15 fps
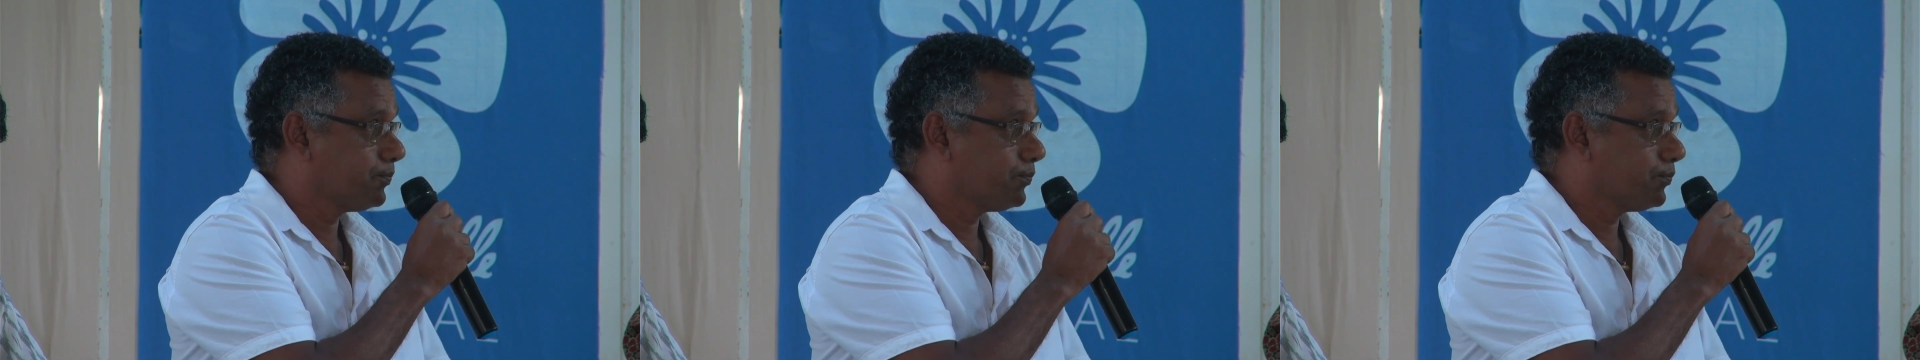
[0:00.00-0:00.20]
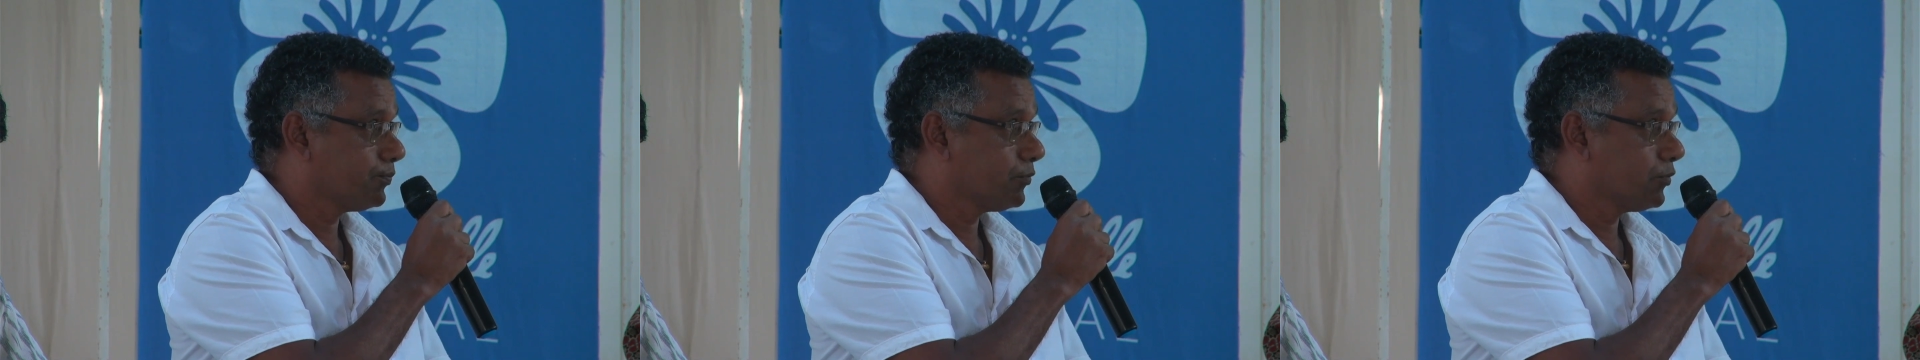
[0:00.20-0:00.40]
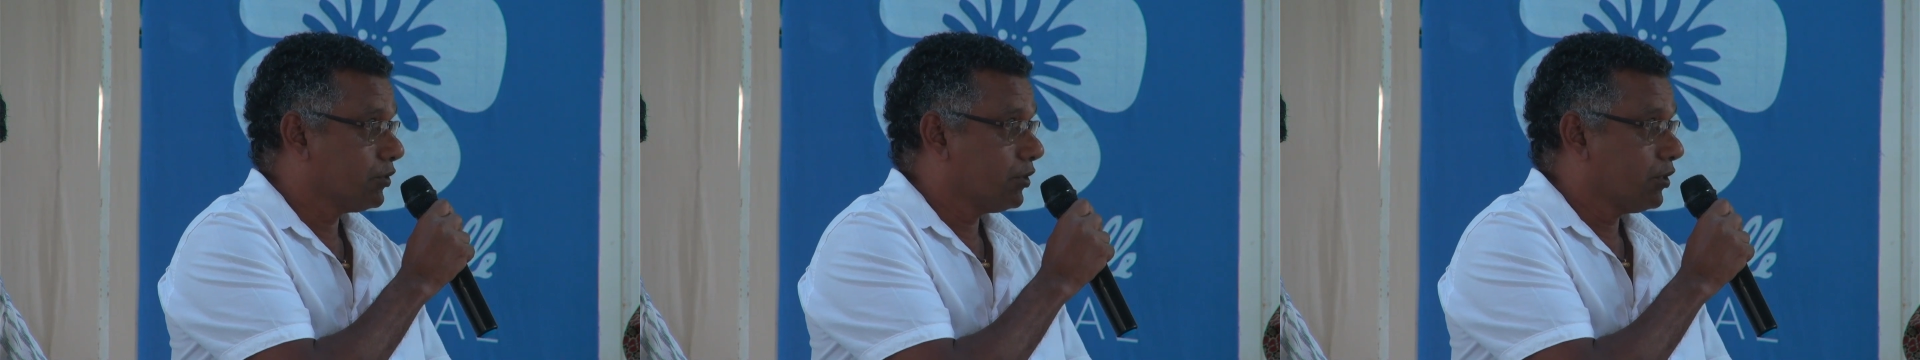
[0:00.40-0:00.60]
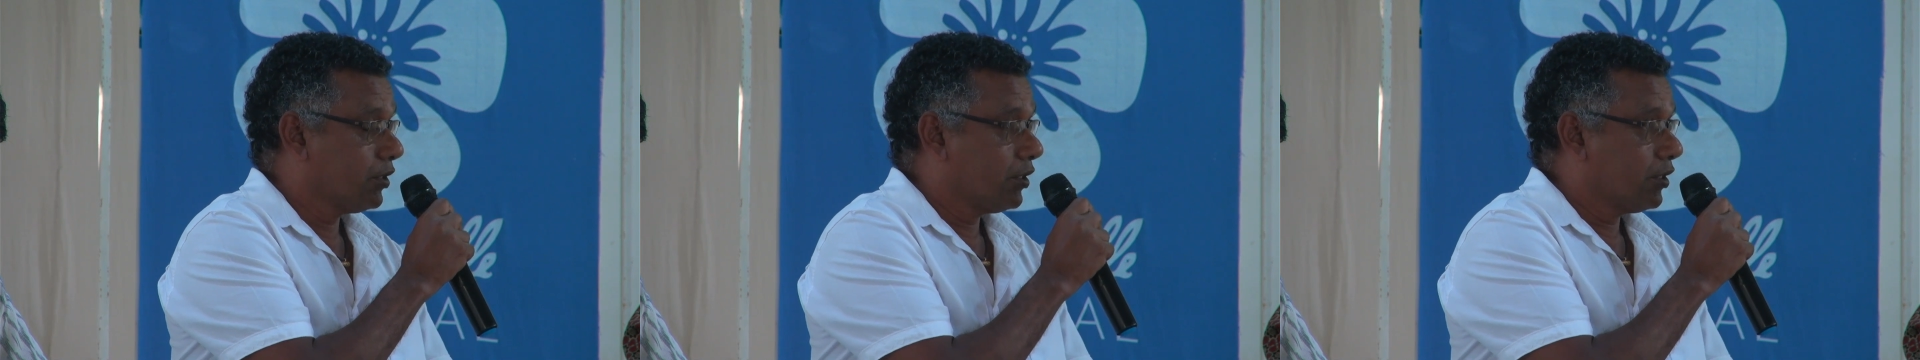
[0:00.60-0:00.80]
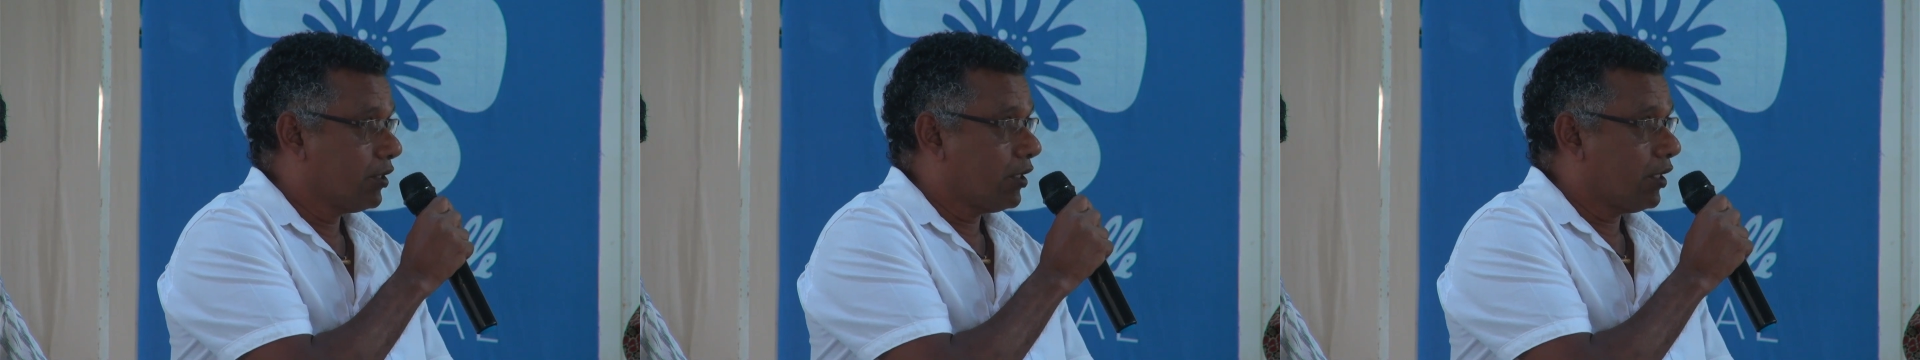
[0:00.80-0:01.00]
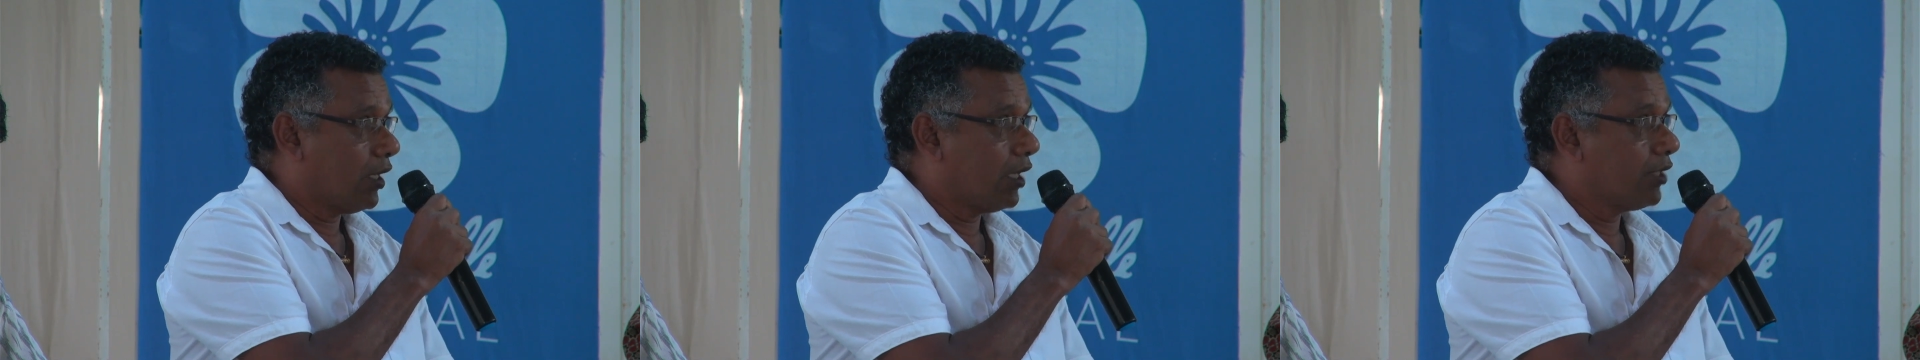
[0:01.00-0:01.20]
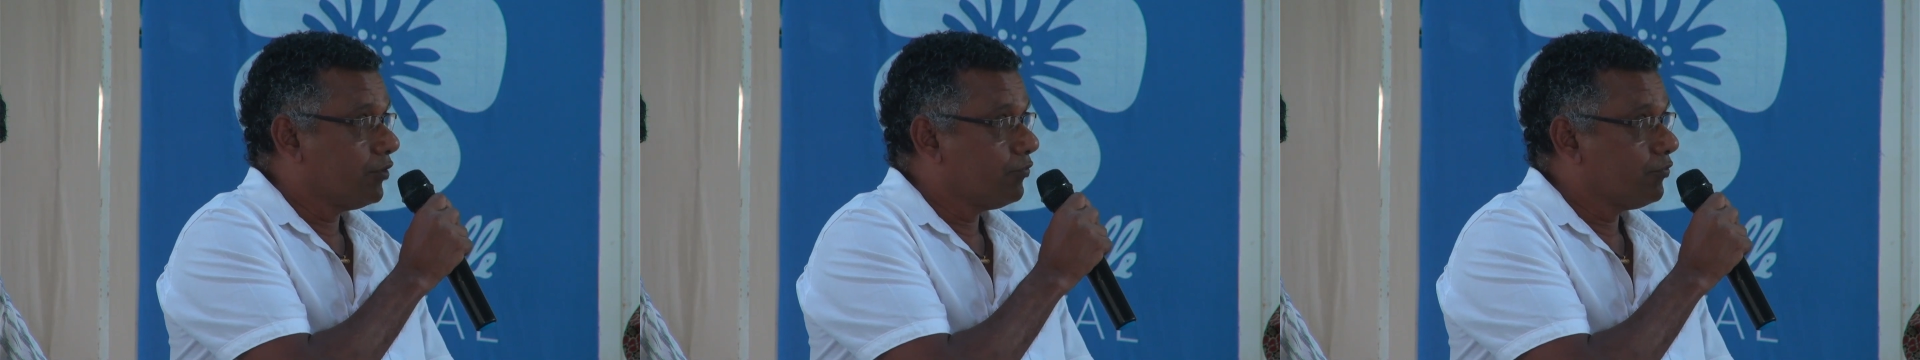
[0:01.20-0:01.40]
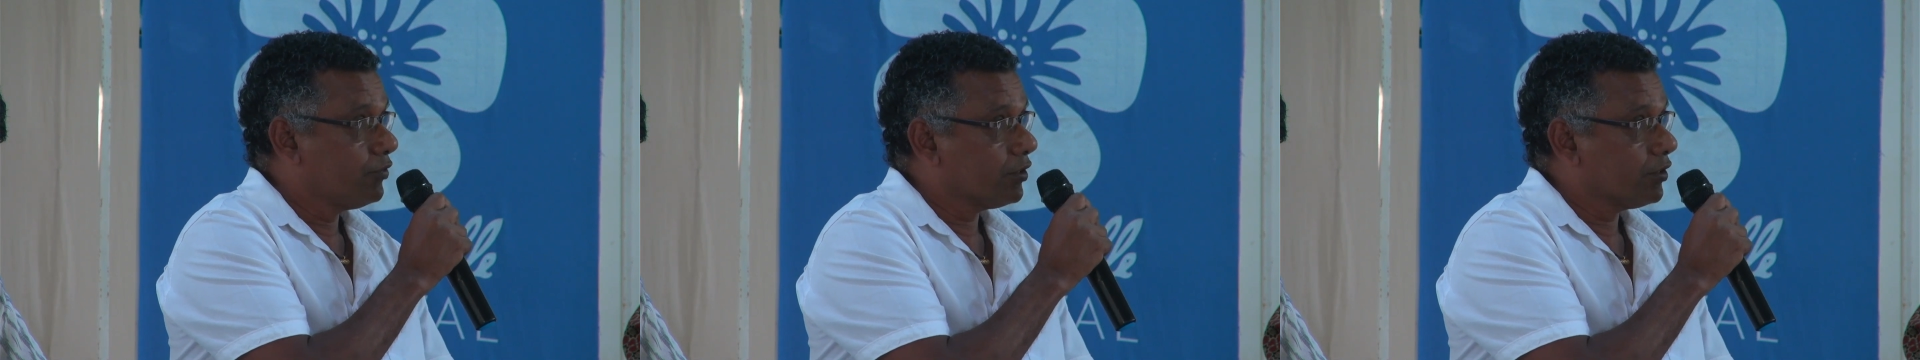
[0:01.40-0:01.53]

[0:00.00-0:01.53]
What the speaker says: And if